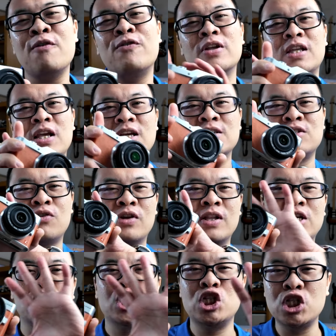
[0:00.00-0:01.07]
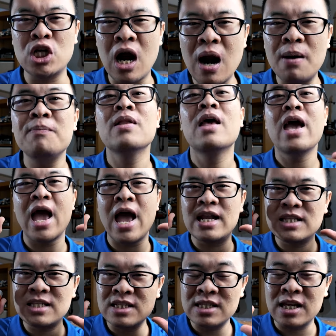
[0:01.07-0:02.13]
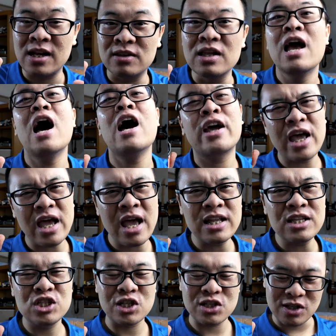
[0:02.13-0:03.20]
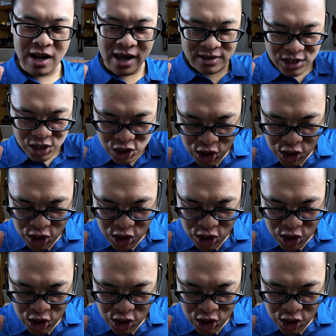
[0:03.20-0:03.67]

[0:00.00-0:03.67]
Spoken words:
everything is really sharp and detailed. Again, just like the